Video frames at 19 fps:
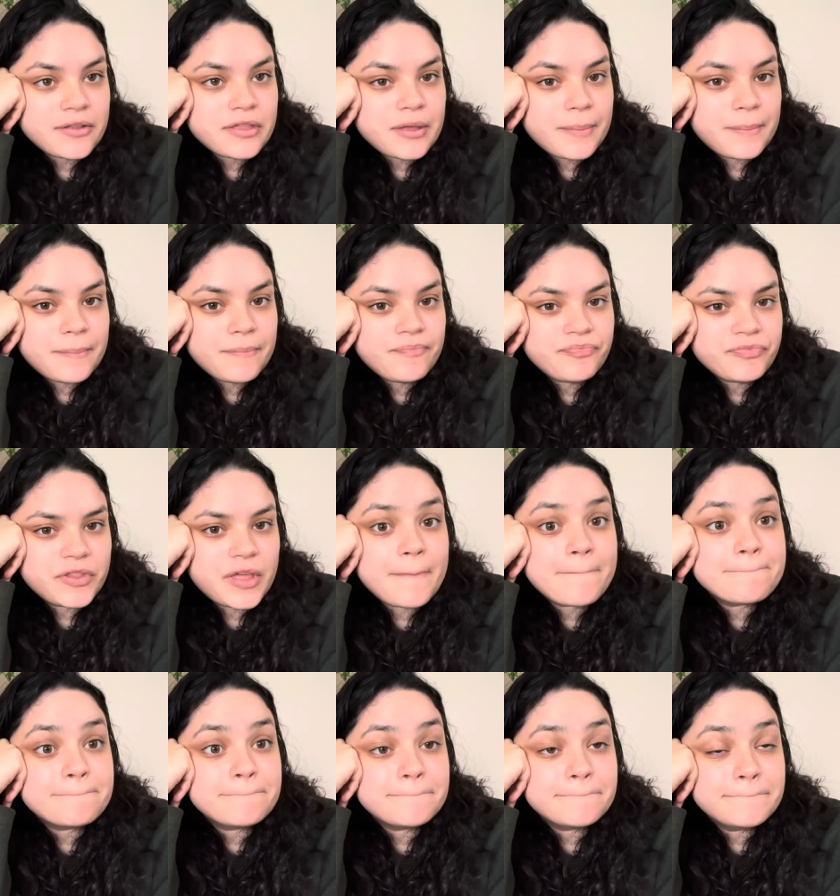The
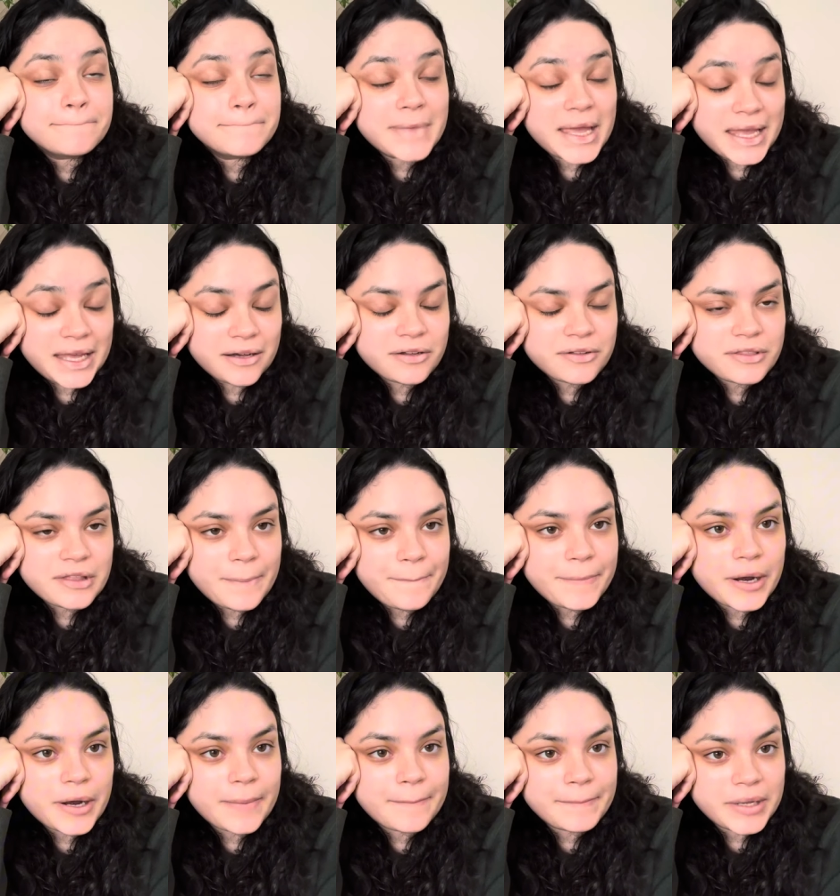the mail, the
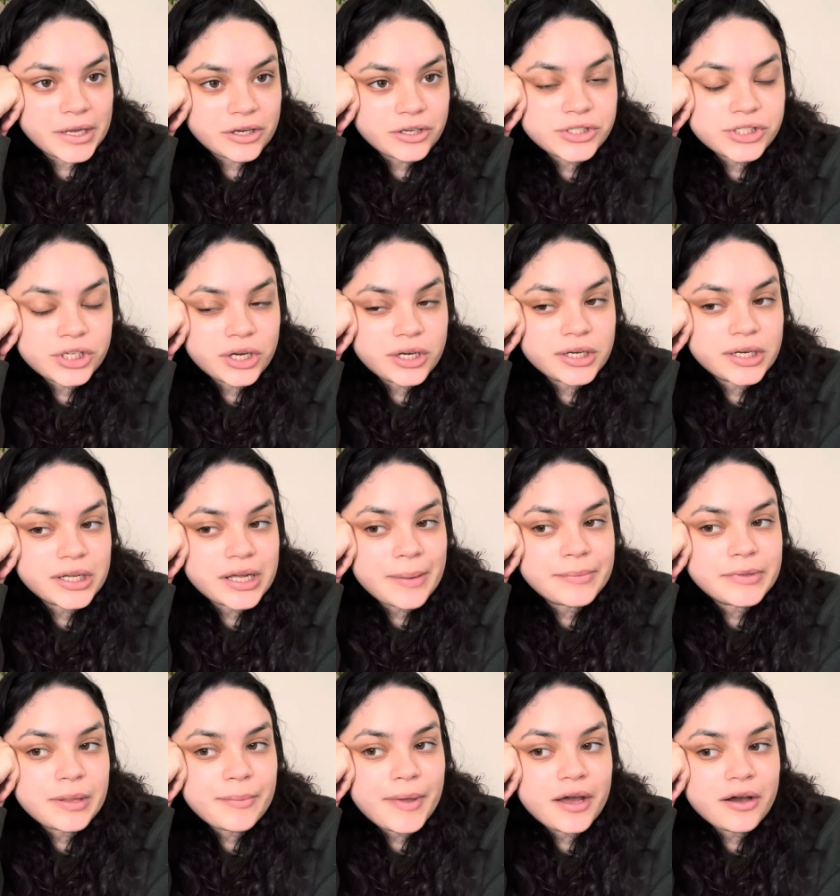Premier's yarn to come in
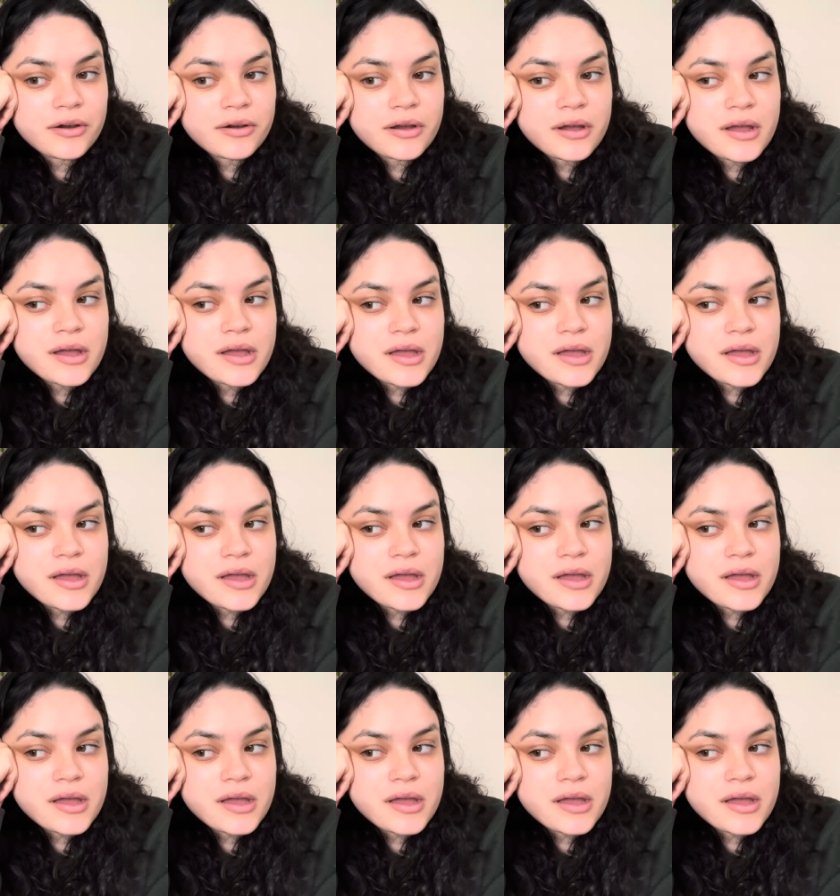the mail.